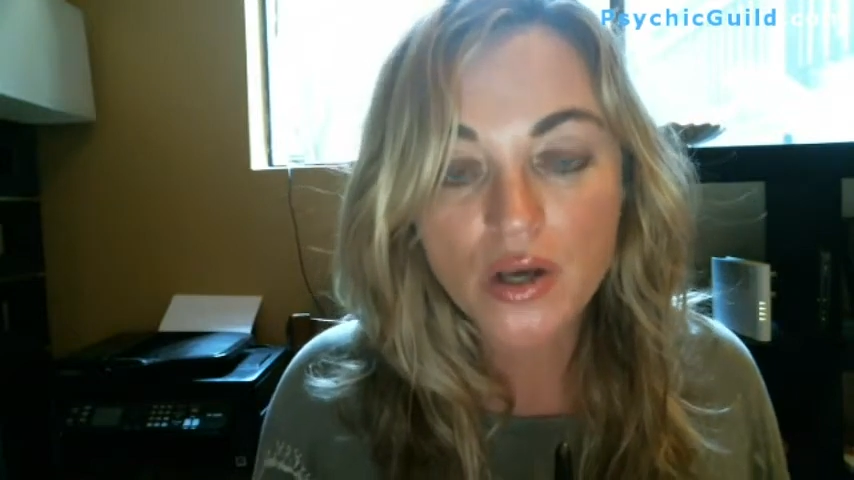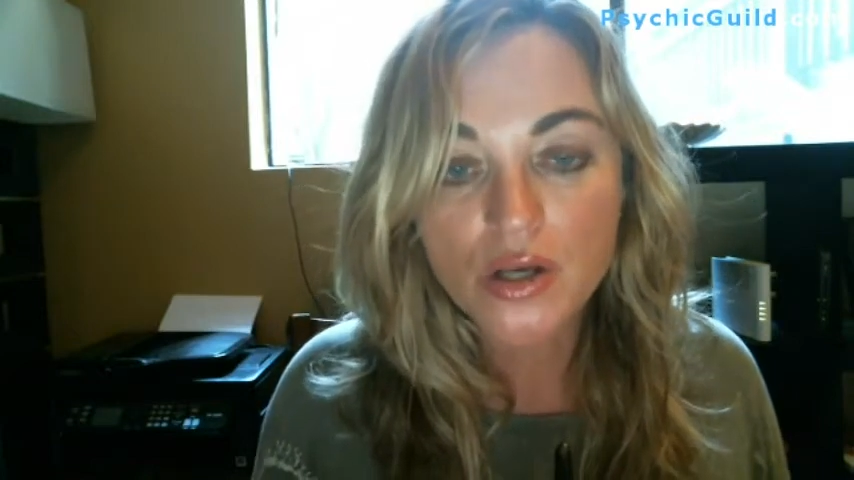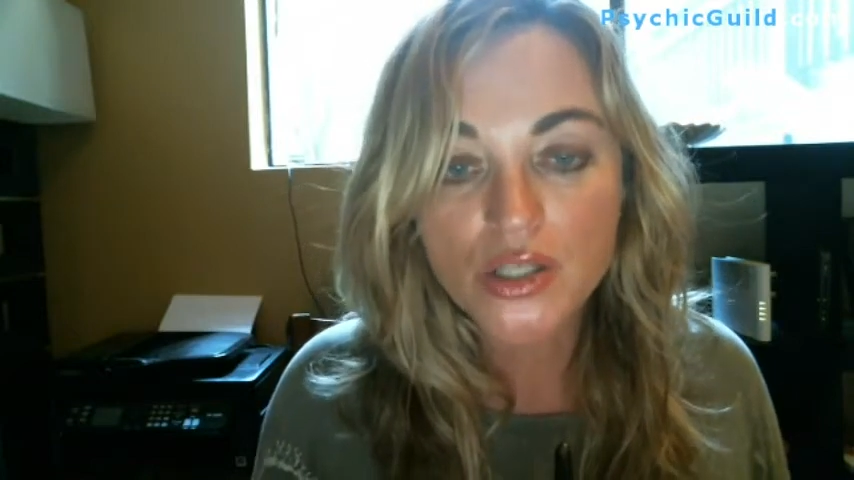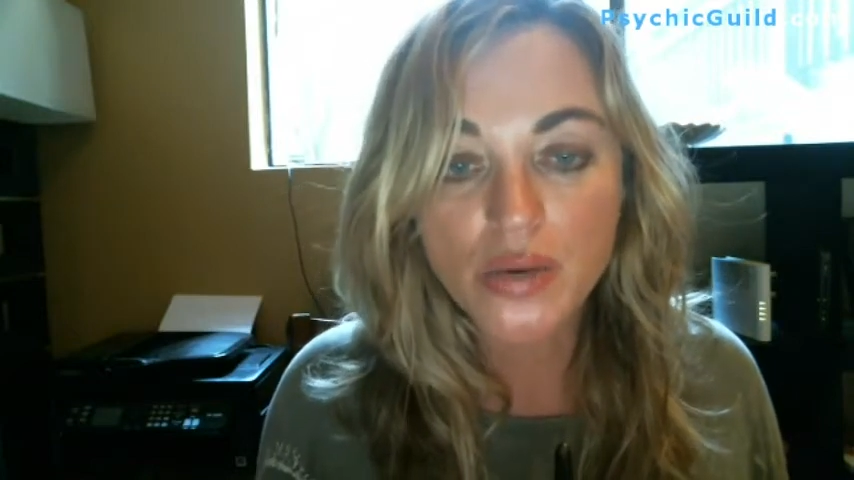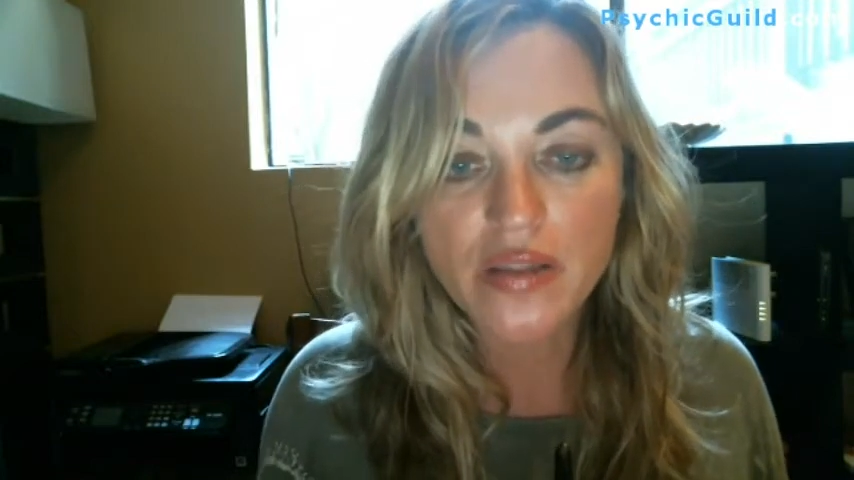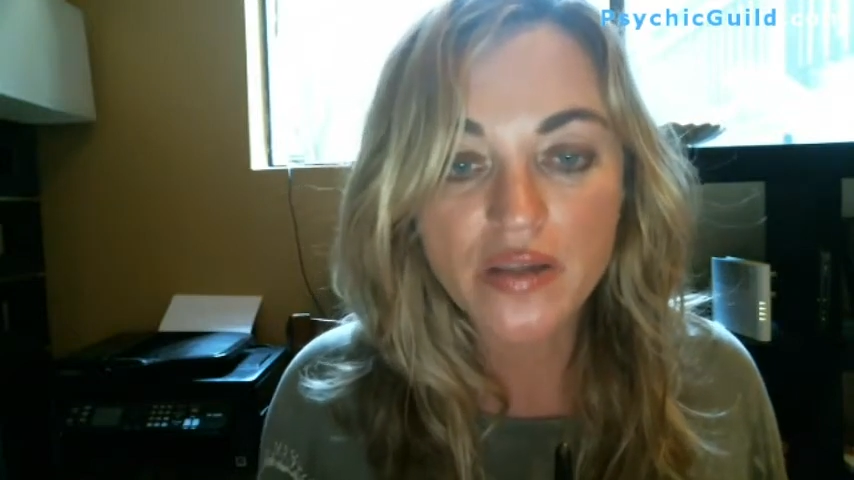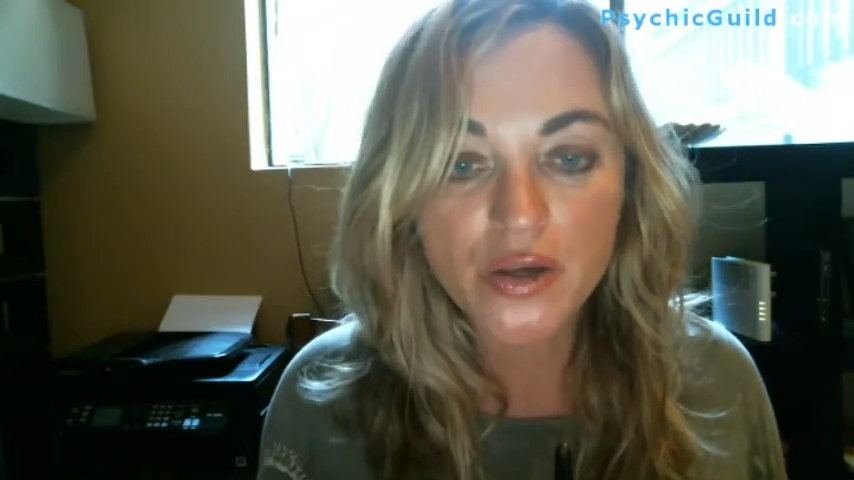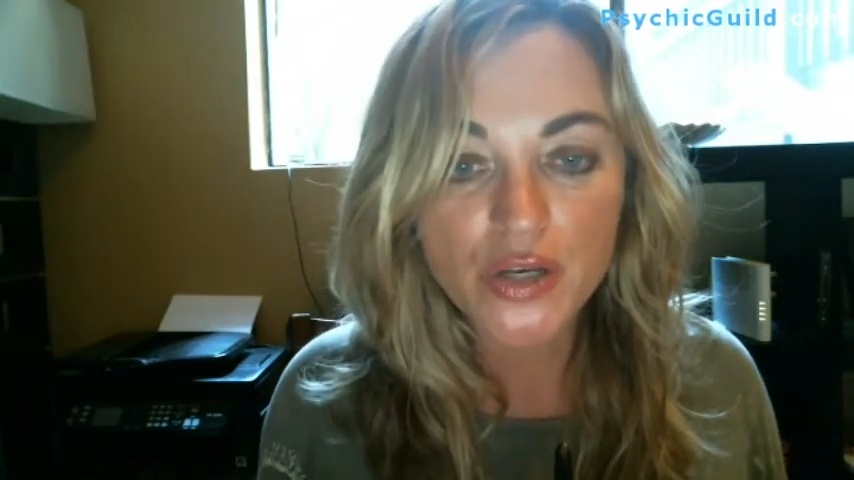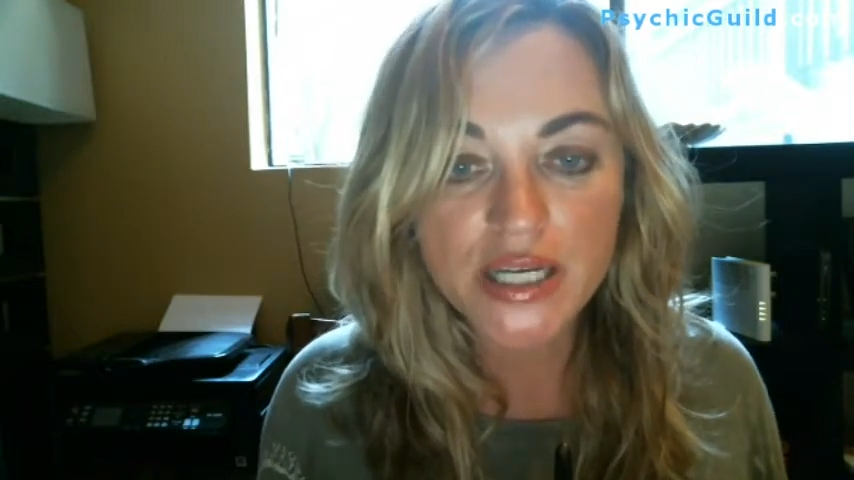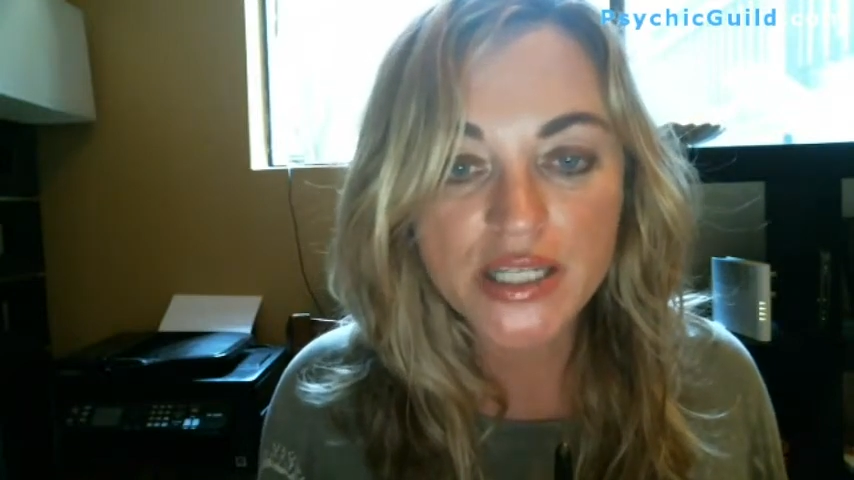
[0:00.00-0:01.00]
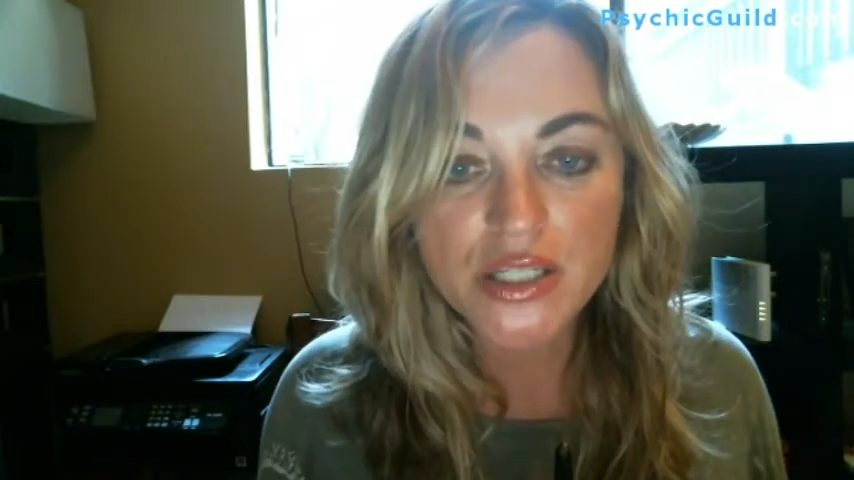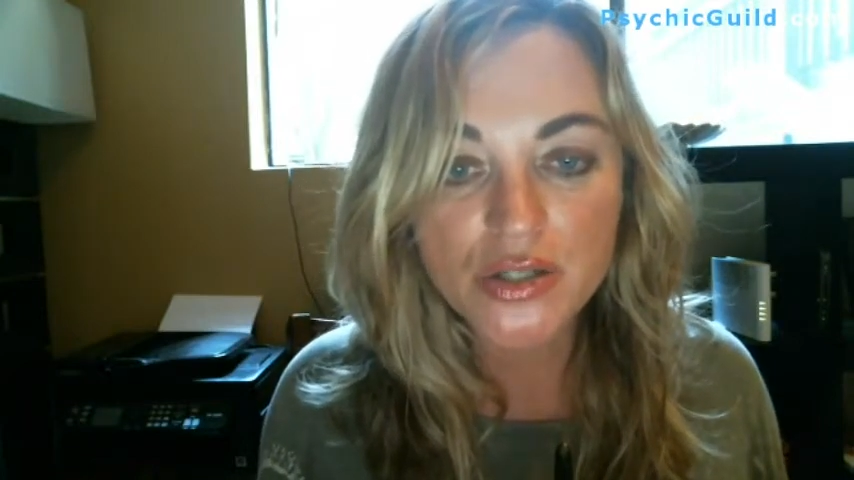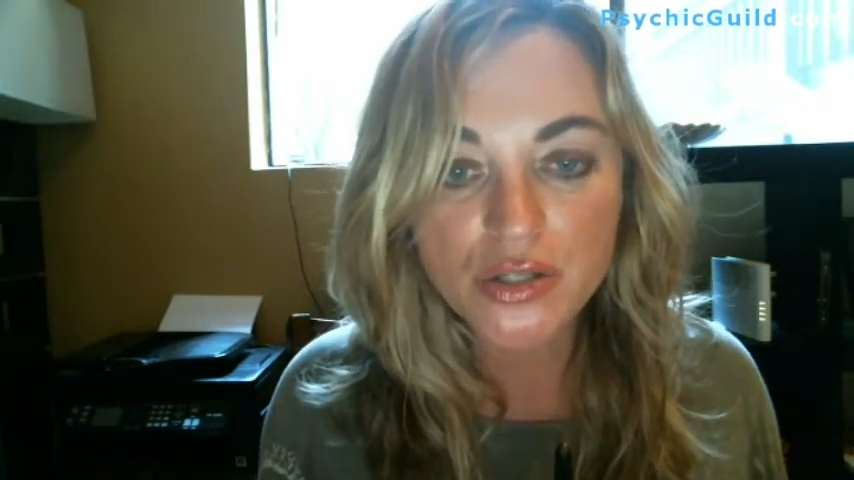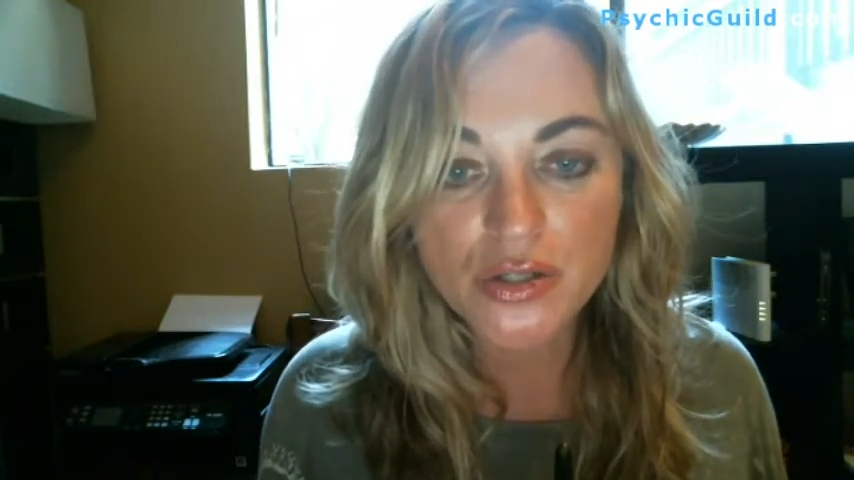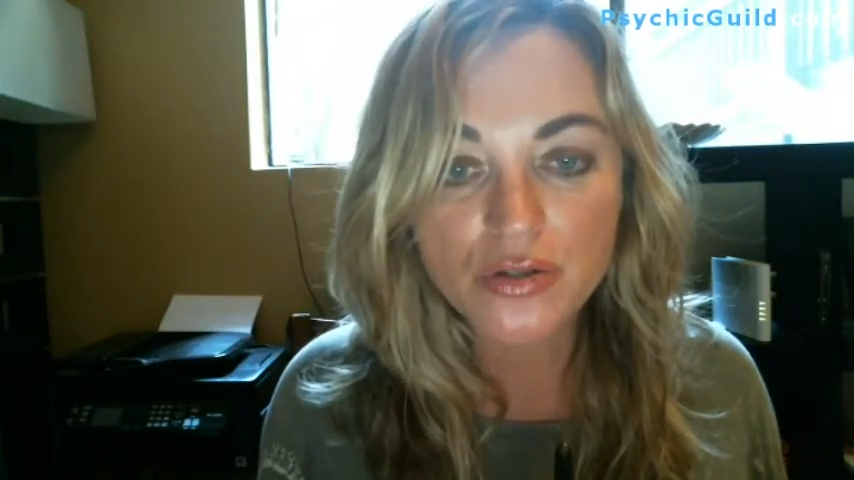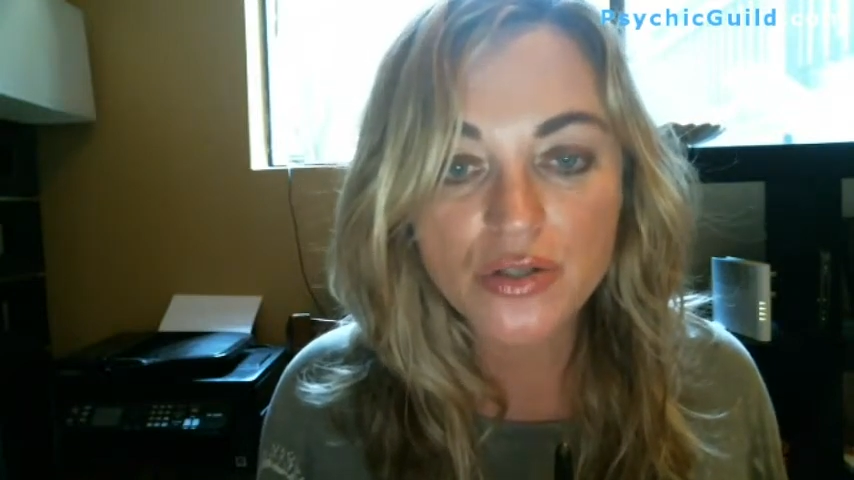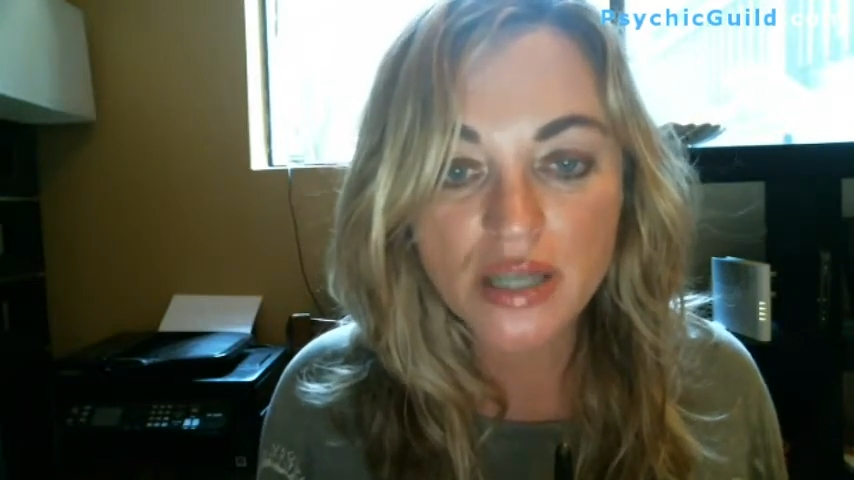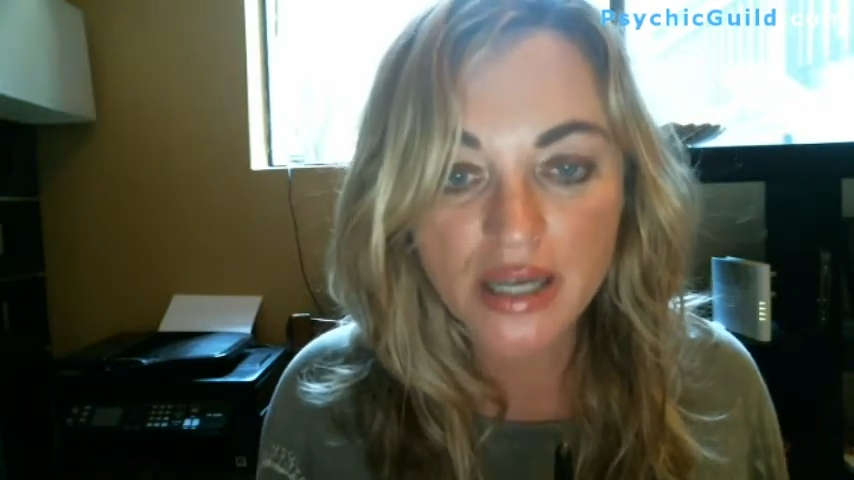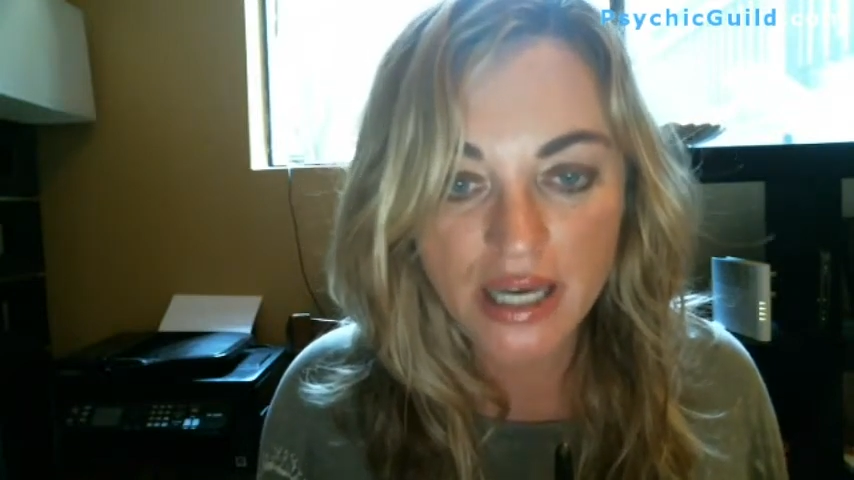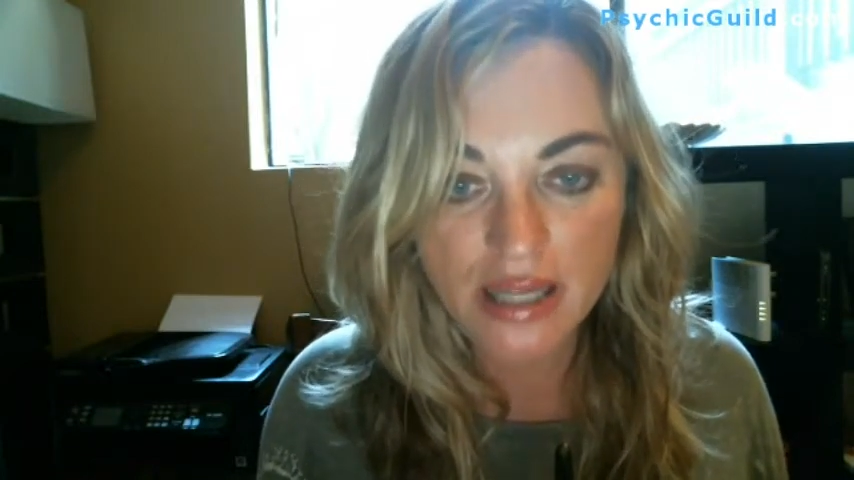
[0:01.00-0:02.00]
So anything you need to do to
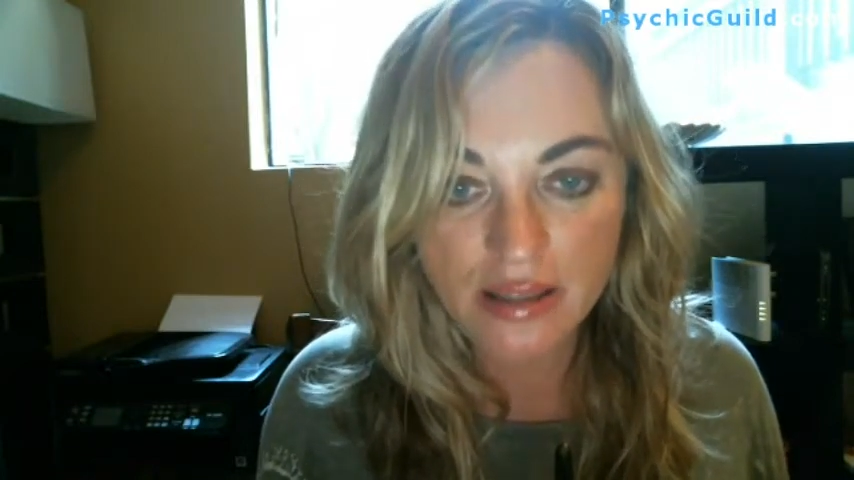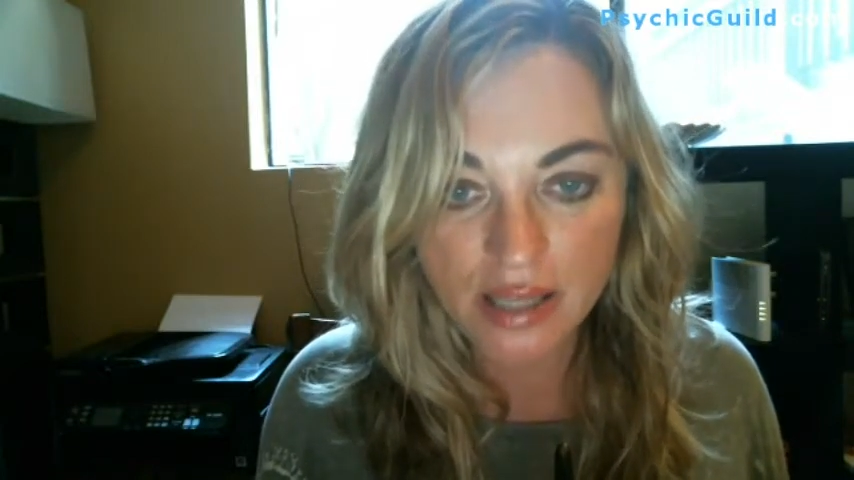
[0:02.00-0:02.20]
get